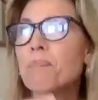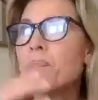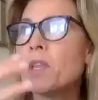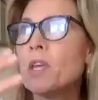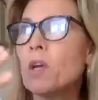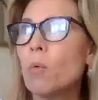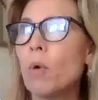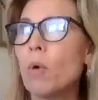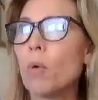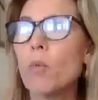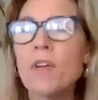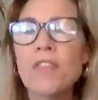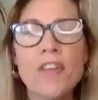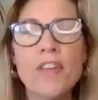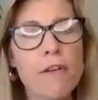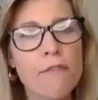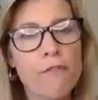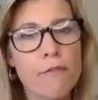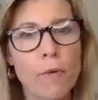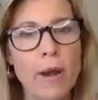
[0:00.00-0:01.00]
we're with
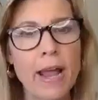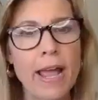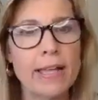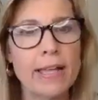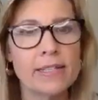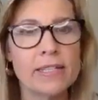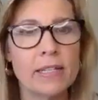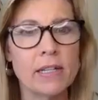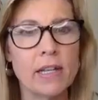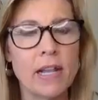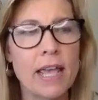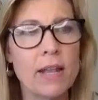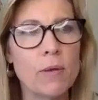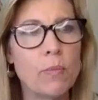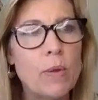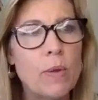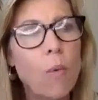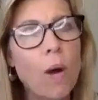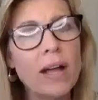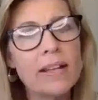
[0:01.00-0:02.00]
our friends, and
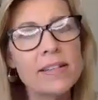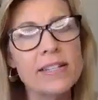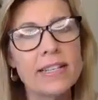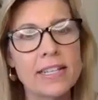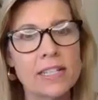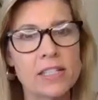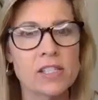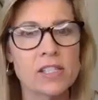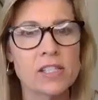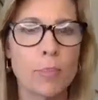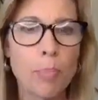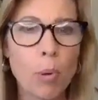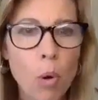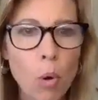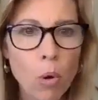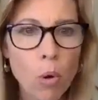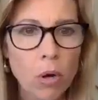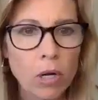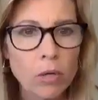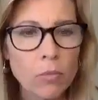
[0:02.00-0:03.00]
we want to get
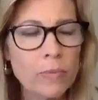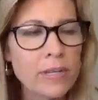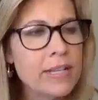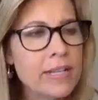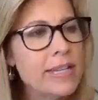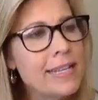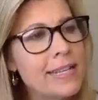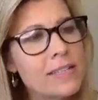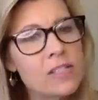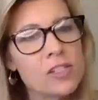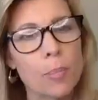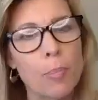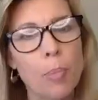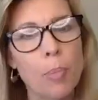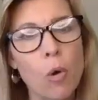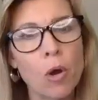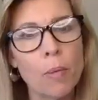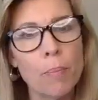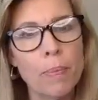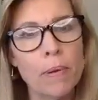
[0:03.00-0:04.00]
support. We need
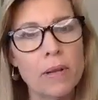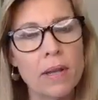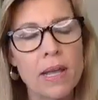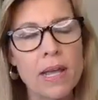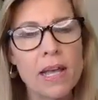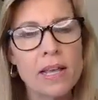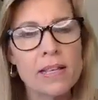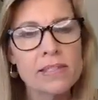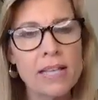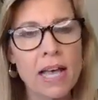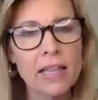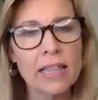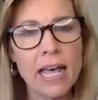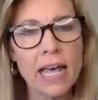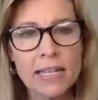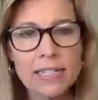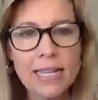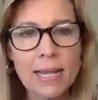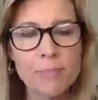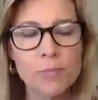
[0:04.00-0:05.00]
support, but a lot
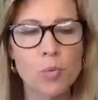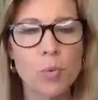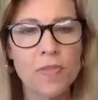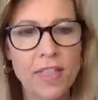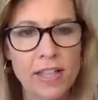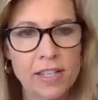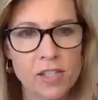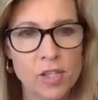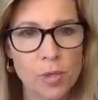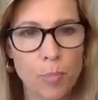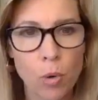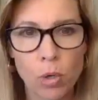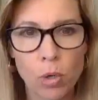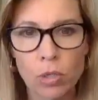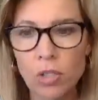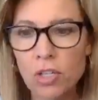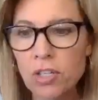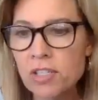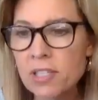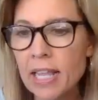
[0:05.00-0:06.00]
of times what that support
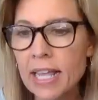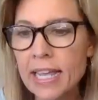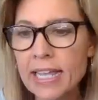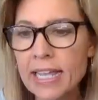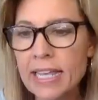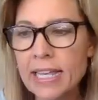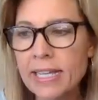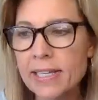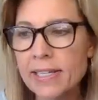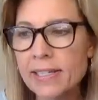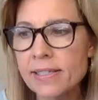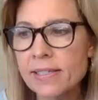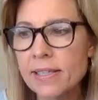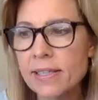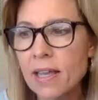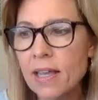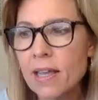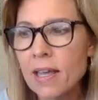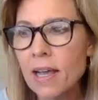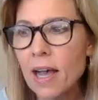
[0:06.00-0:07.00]
looks like is
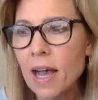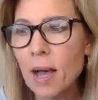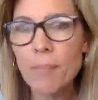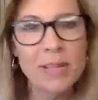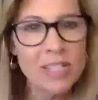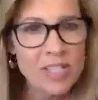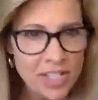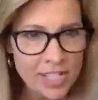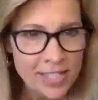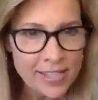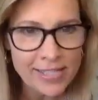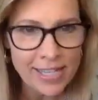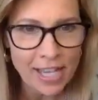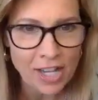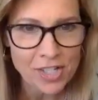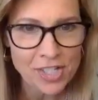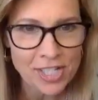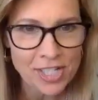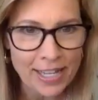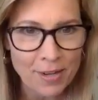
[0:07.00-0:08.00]
a bitching
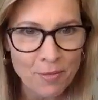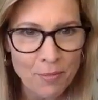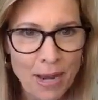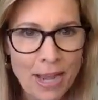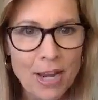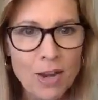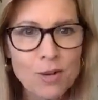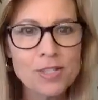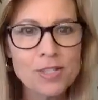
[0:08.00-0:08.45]
session, right? Or